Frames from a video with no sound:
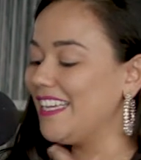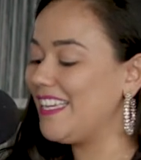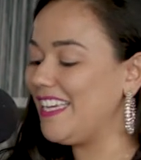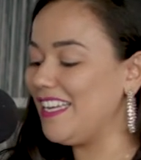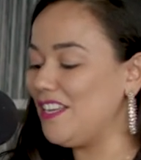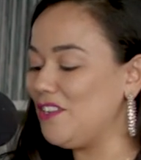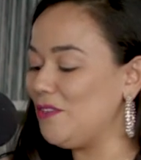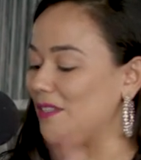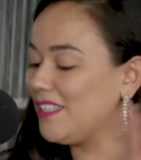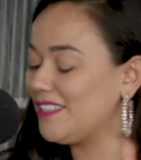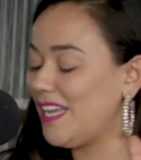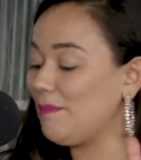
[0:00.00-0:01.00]
kidding you,
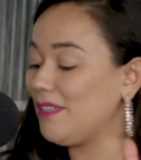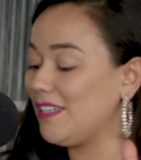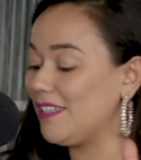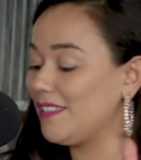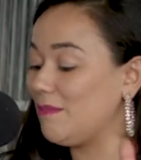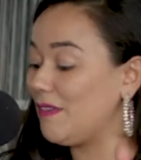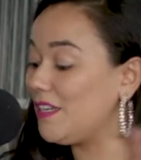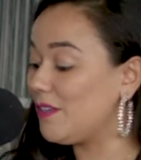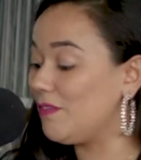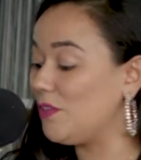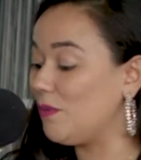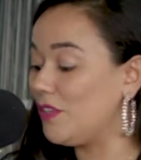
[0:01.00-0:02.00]
and it's not because I'm
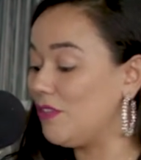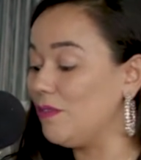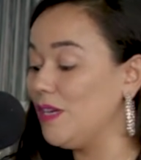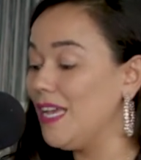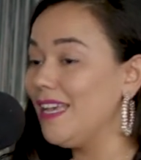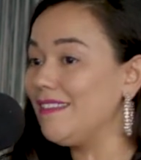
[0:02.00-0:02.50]
interviewing you.